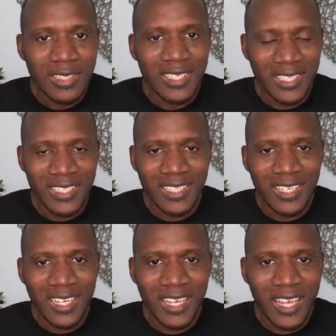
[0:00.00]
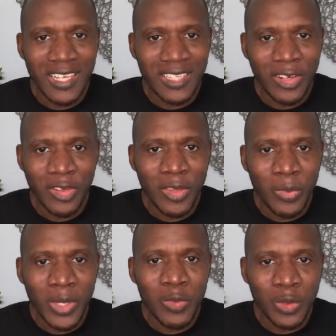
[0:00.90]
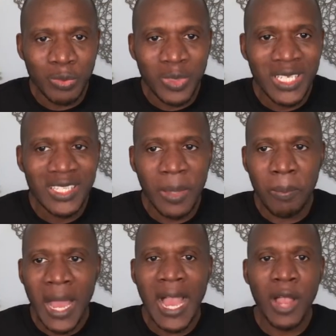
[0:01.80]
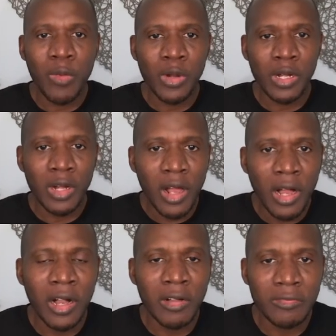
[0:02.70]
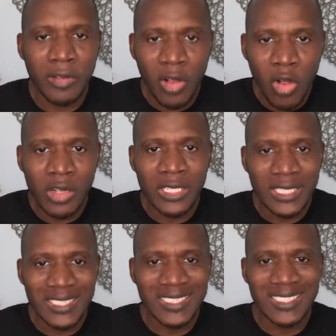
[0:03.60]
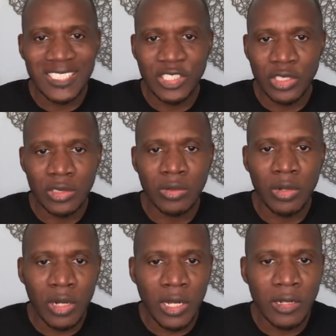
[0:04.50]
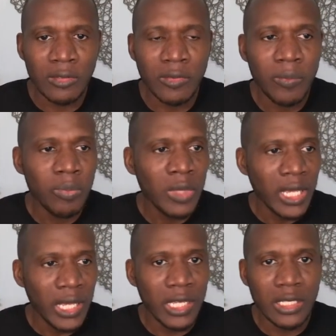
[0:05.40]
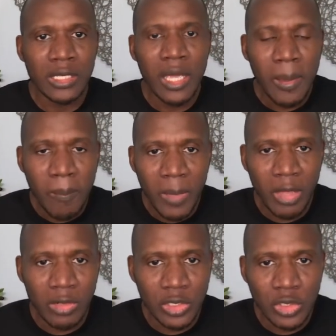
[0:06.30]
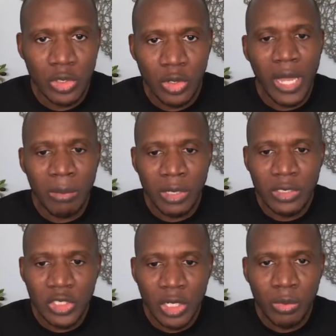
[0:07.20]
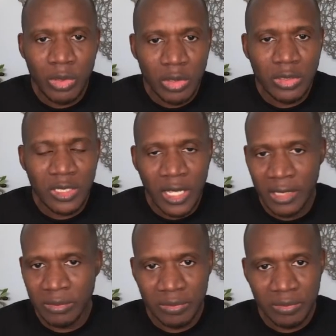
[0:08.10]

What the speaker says: in another way would be the power of unconditional love in marriage. I'm going to share with you today